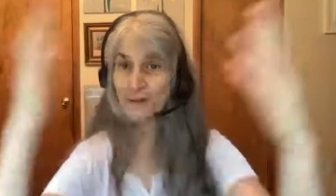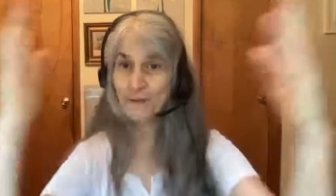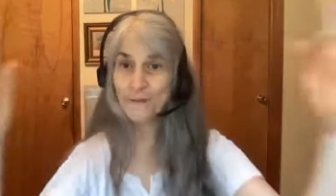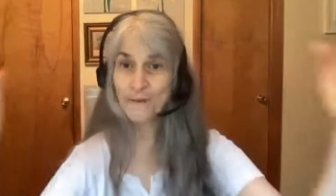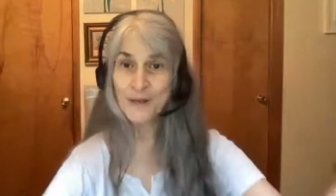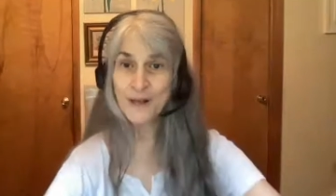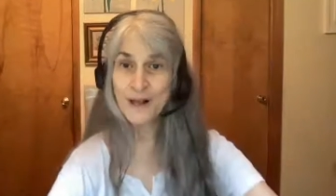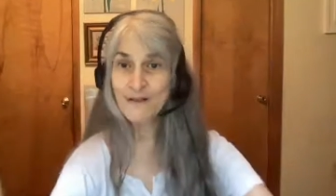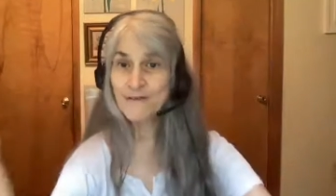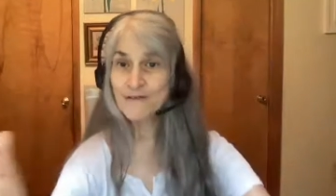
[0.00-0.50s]

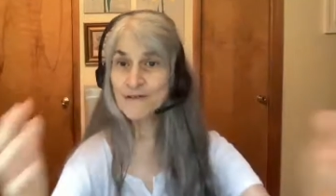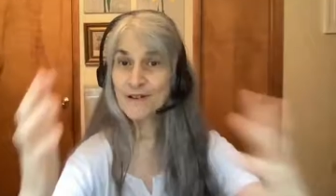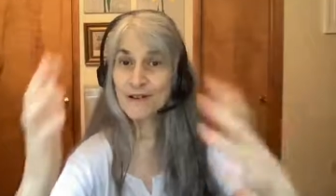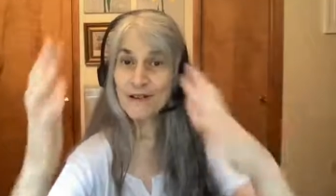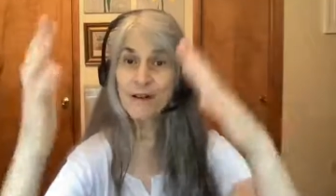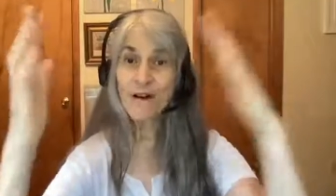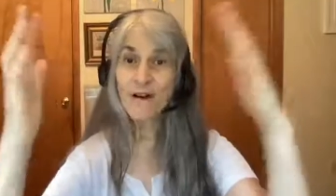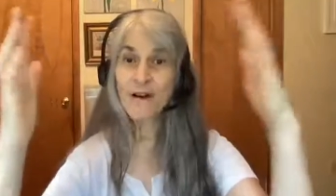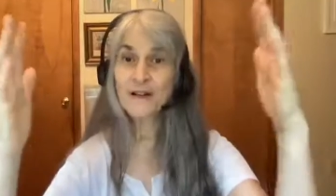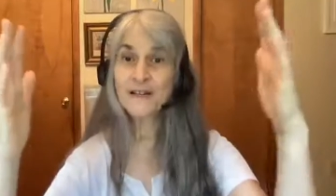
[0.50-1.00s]
whatever a
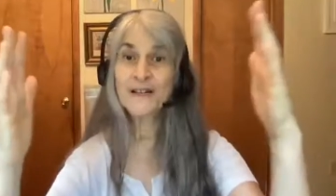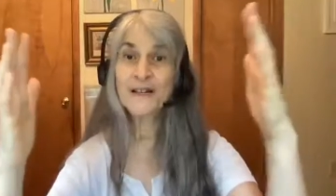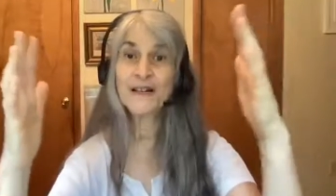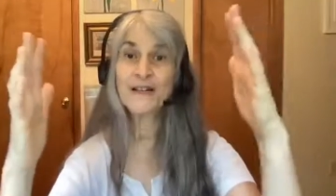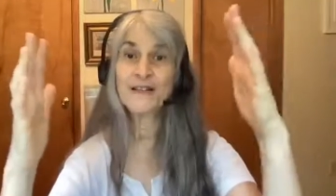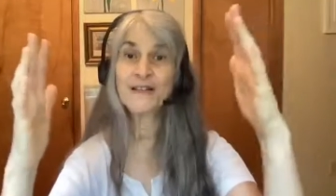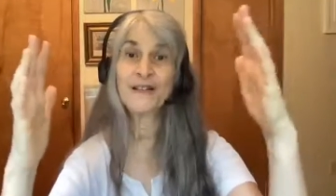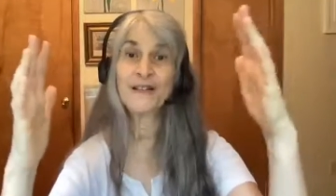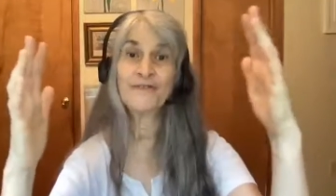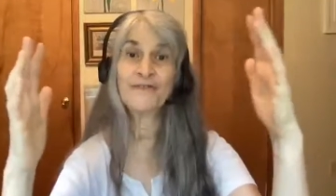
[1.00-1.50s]
car
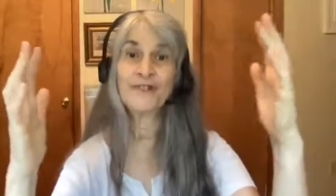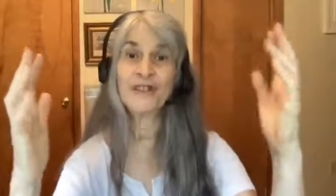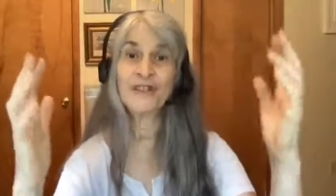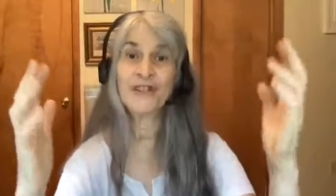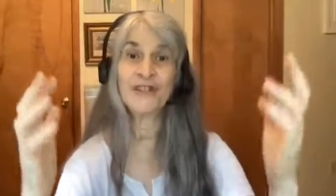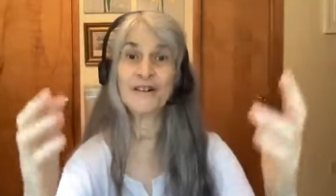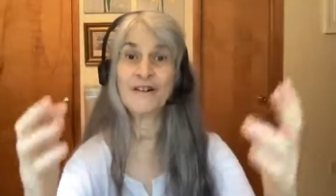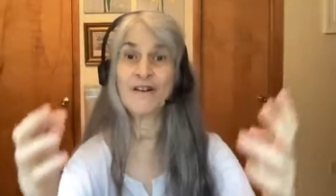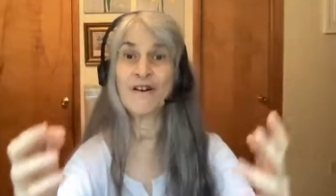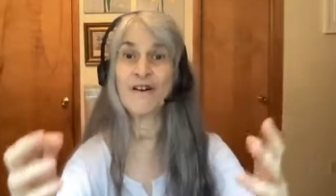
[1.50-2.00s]
does, you've
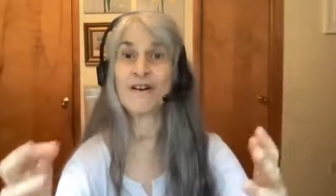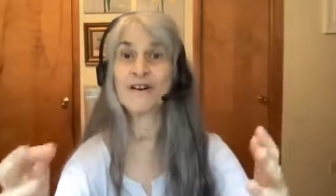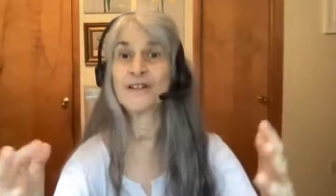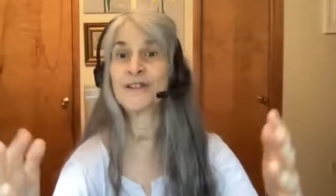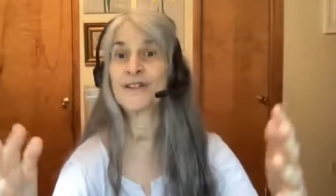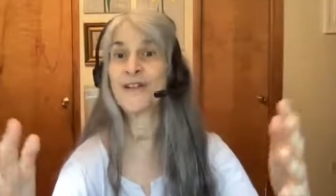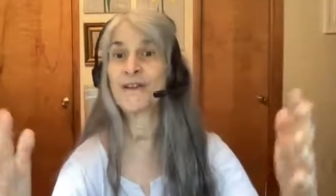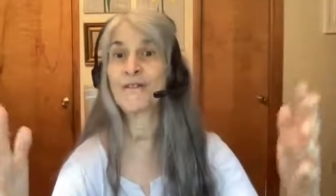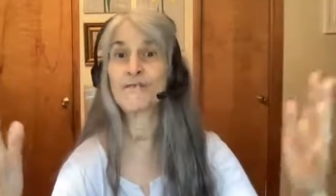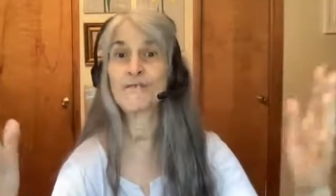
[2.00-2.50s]
seen
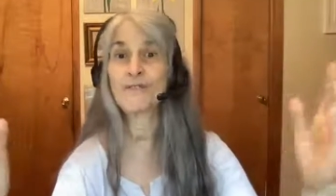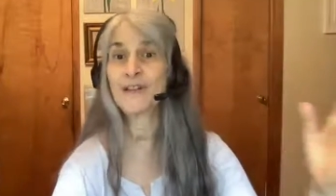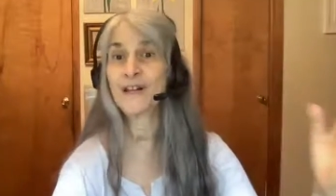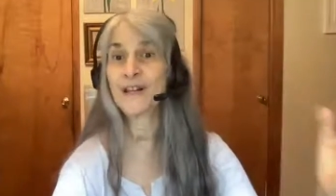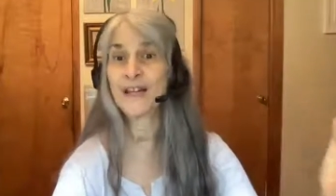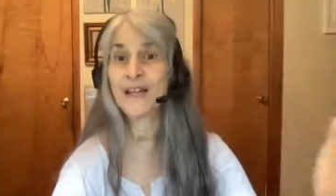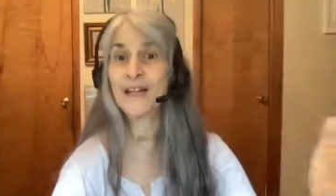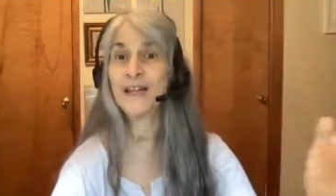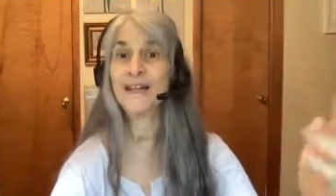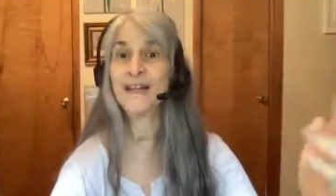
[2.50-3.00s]
cars
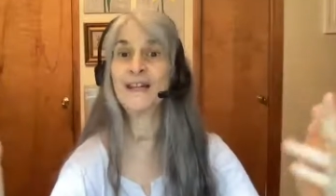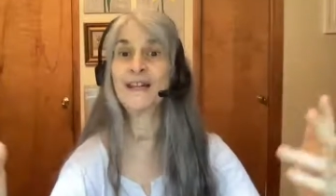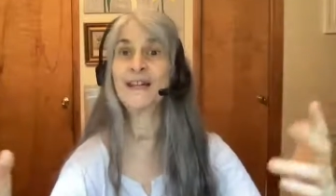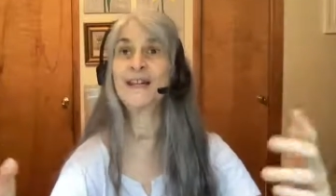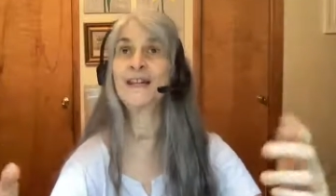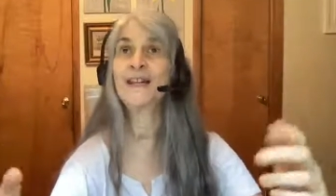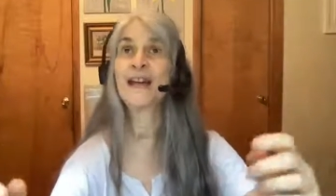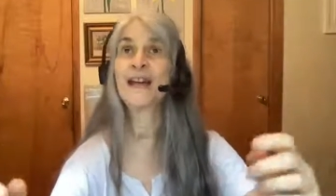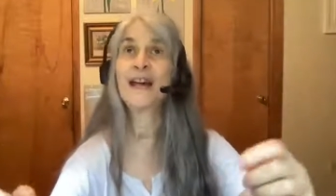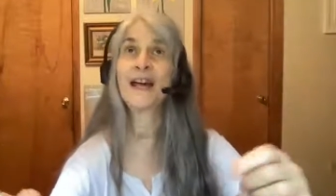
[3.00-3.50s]

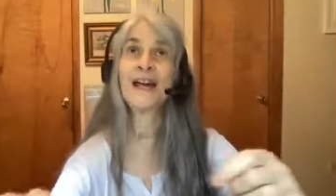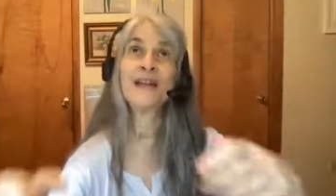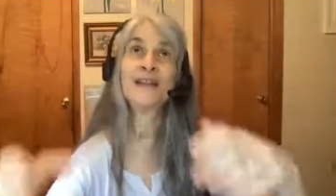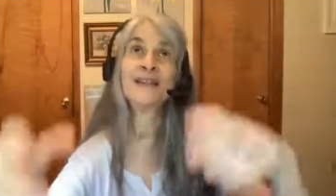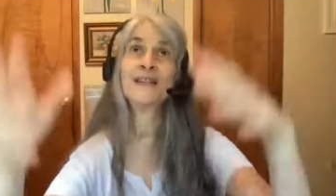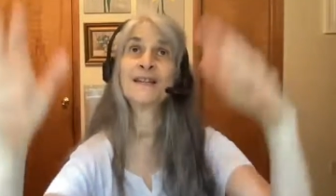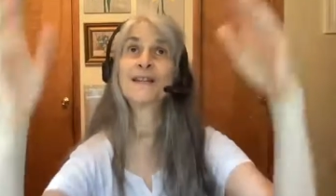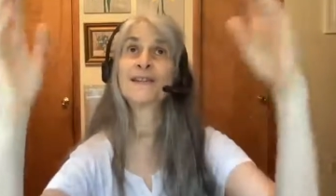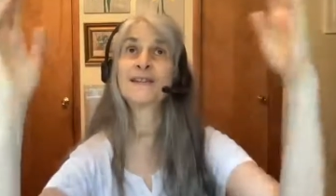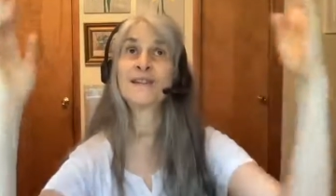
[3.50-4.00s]
overheated
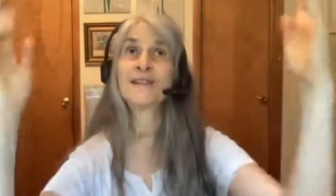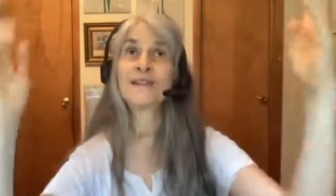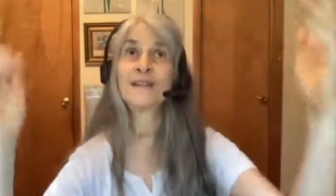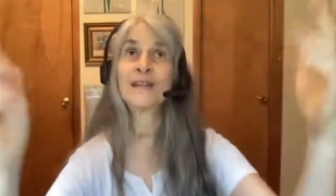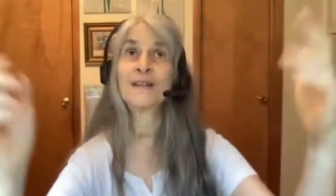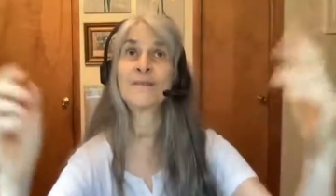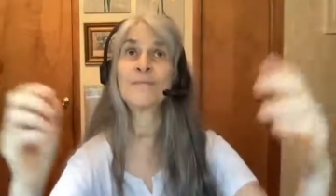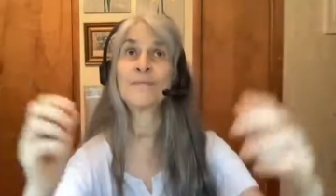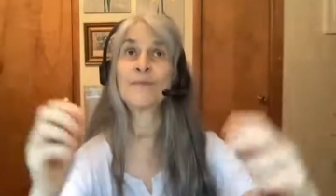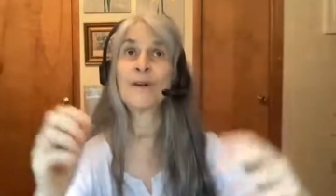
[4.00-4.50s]
and this
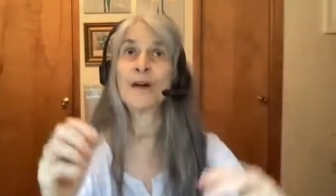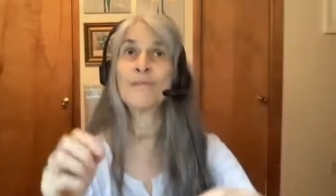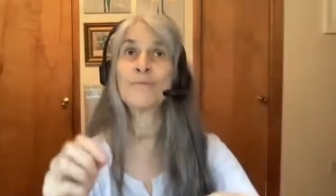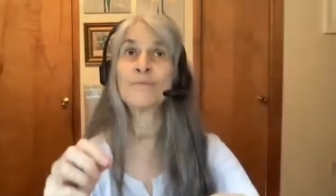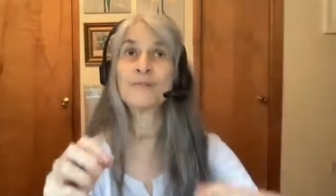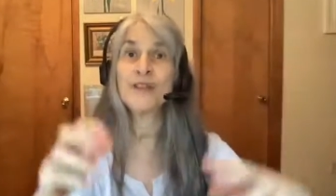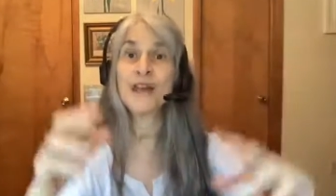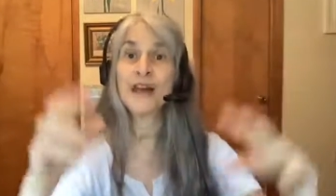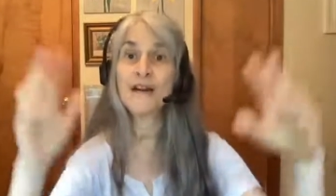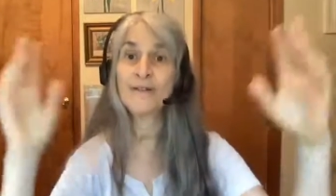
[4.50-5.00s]
steam
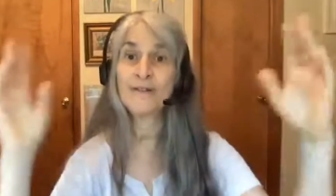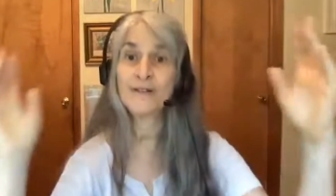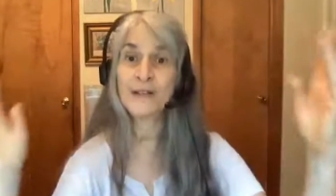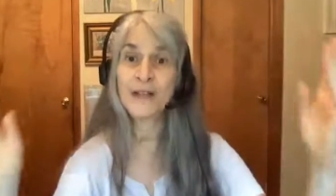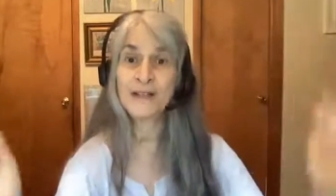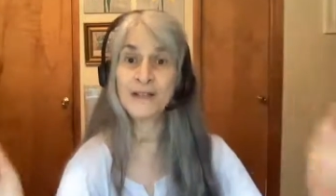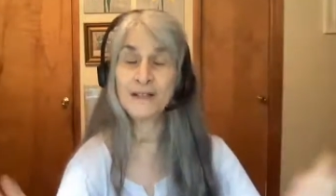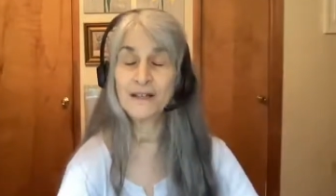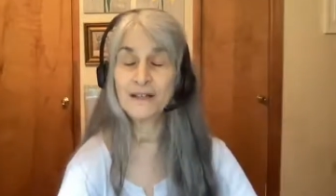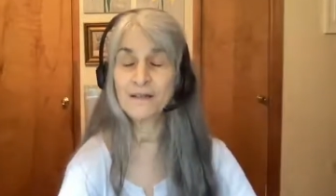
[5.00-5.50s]
comes out
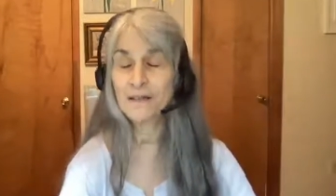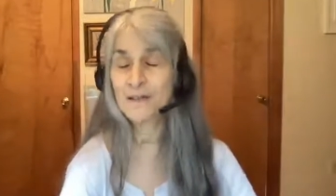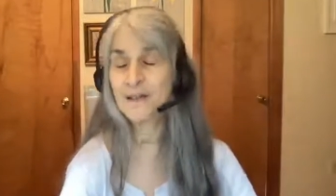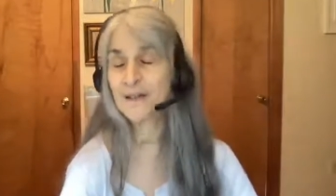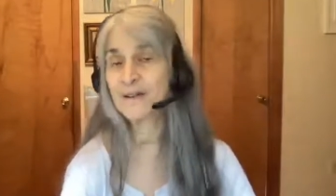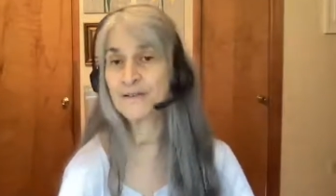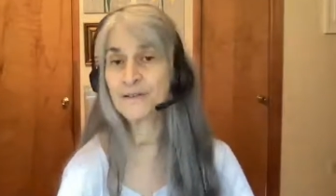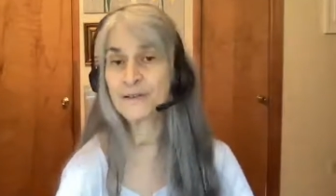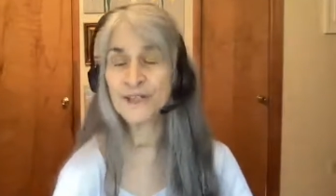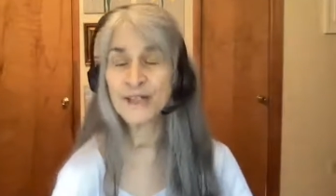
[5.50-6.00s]
and it, you
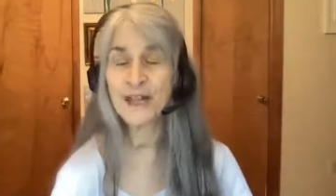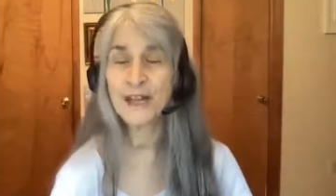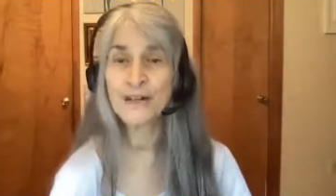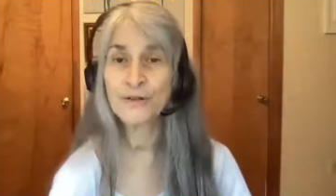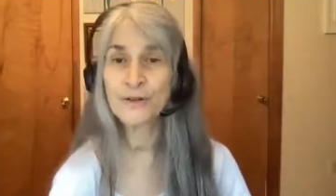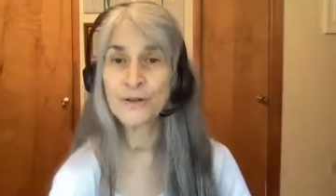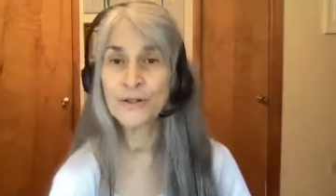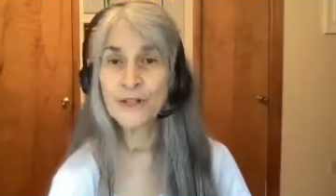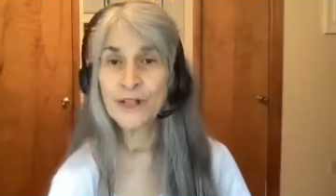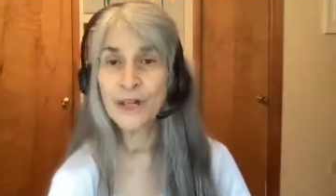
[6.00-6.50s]
know, it's
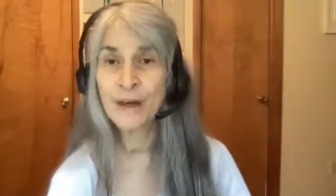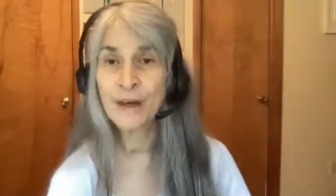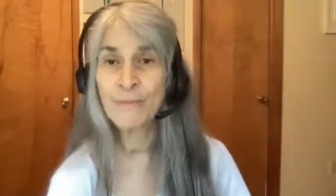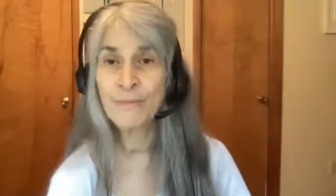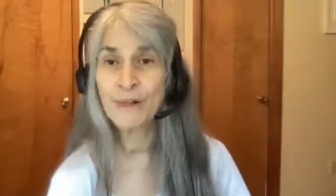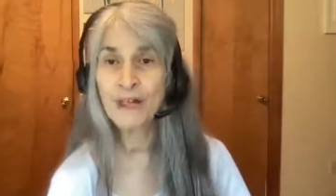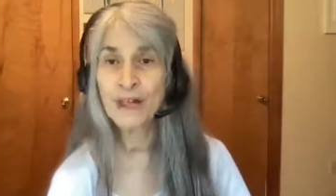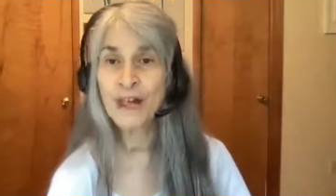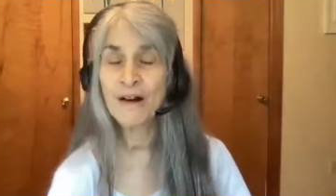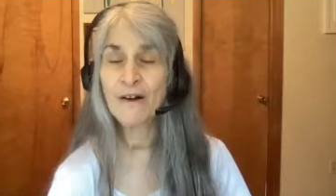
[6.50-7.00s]
dangerous. You got to
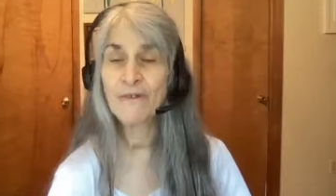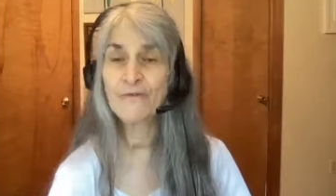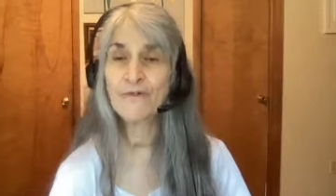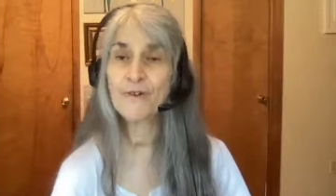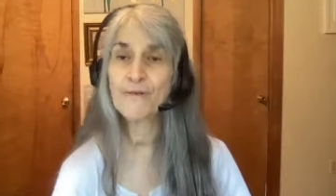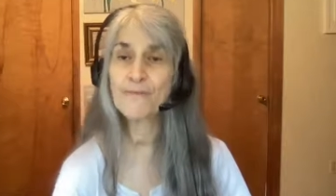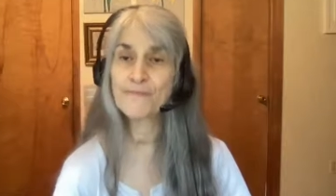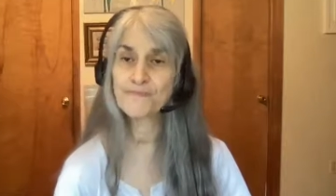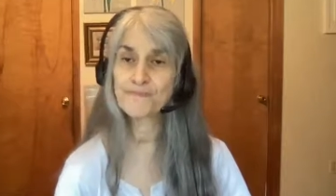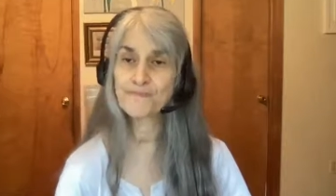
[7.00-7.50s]
be
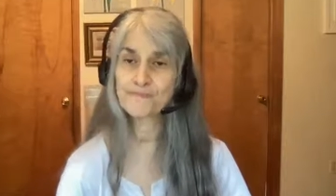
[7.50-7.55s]
careful.